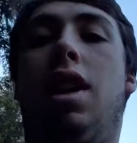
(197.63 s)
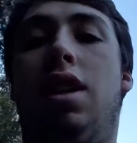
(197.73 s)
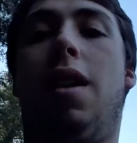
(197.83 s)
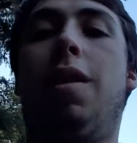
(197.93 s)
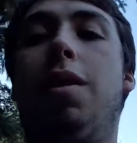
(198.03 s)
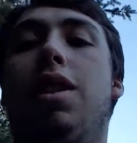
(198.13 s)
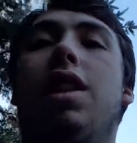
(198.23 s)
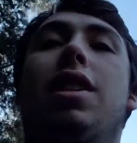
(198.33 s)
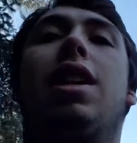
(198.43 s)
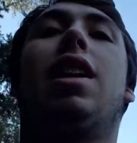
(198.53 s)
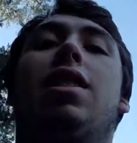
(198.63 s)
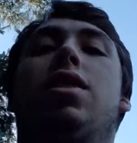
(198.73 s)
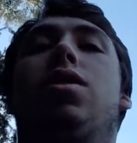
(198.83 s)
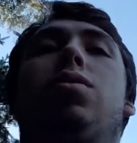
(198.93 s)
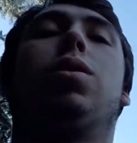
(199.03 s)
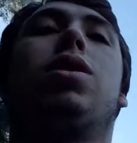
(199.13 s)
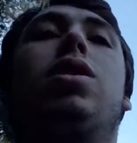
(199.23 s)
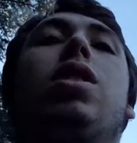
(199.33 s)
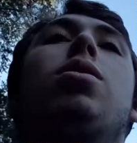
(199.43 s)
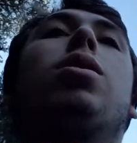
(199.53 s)
A lot of people think that what's
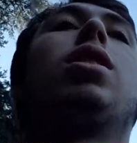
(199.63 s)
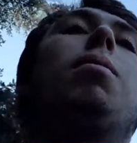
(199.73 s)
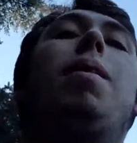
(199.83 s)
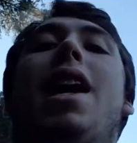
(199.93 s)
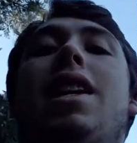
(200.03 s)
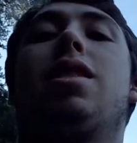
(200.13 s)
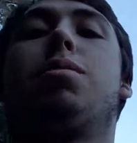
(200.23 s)
just holding them back is